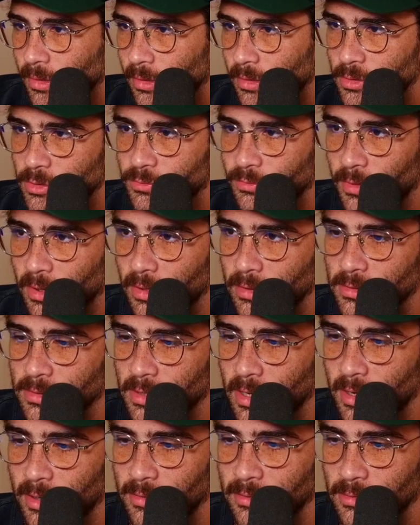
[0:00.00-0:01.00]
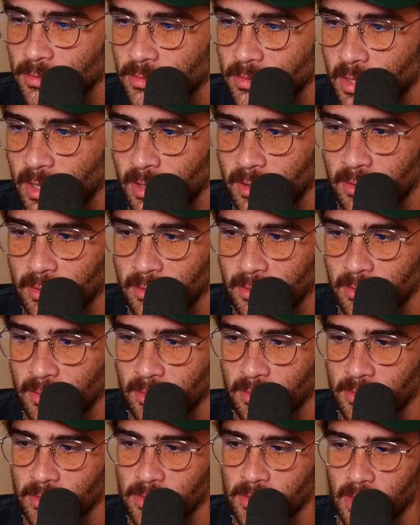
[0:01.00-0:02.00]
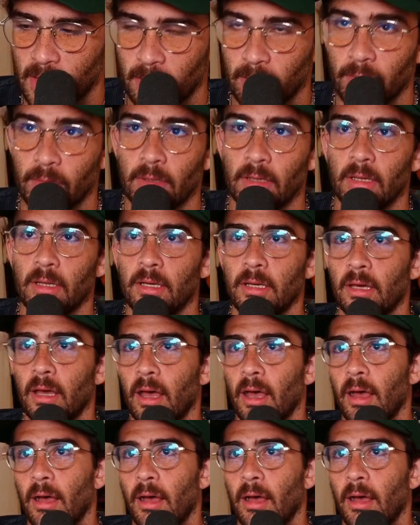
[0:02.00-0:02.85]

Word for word: As far as I understand, there is not really,